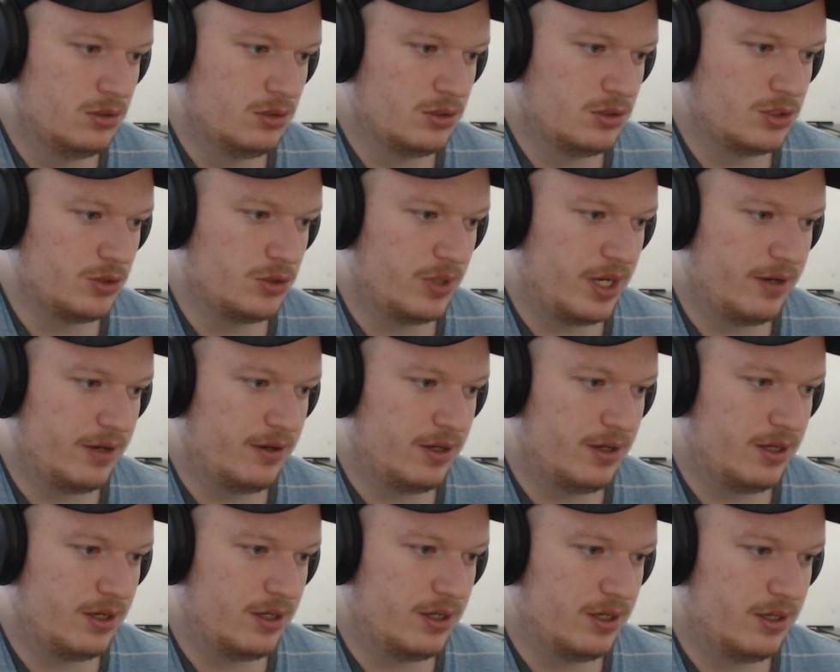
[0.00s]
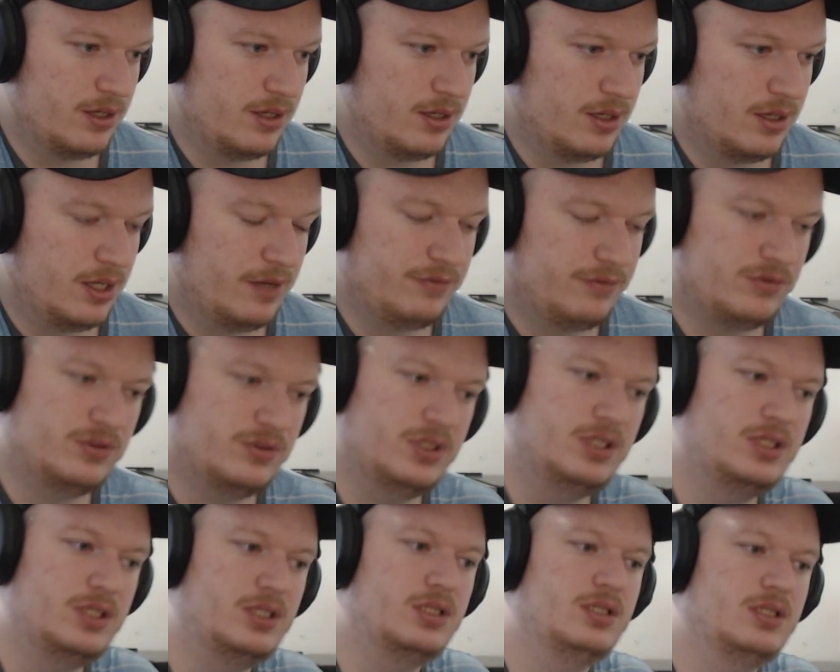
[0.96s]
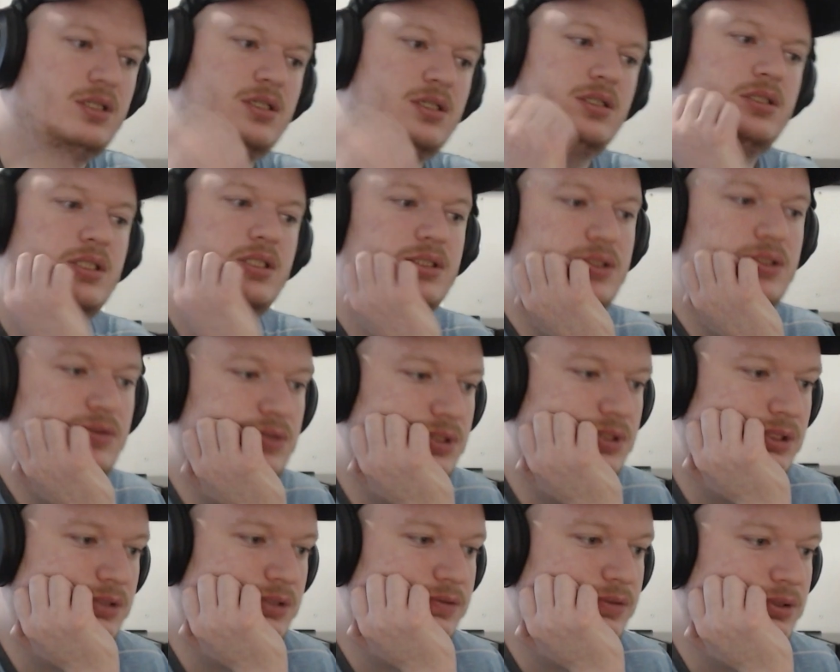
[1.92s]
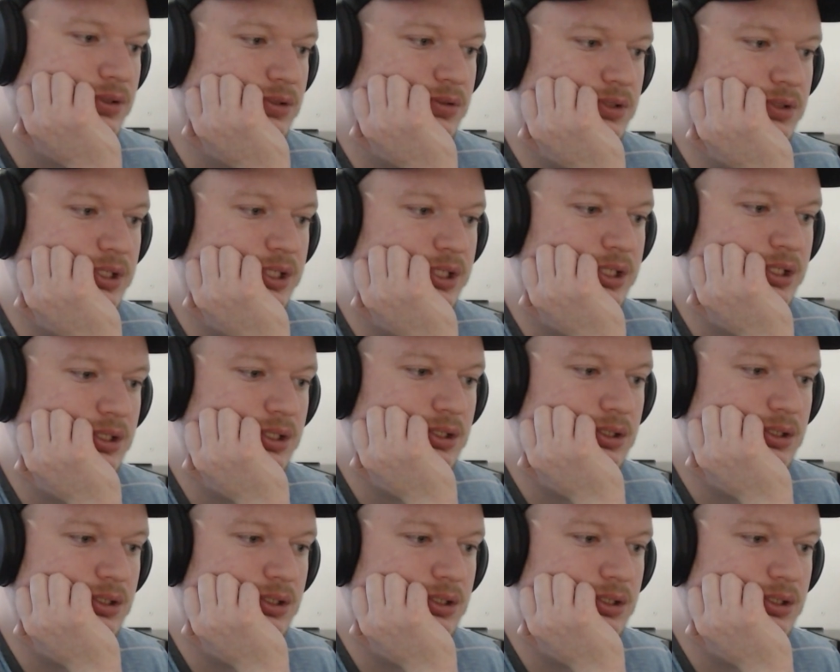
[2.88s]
So f3 doesn't really feel right.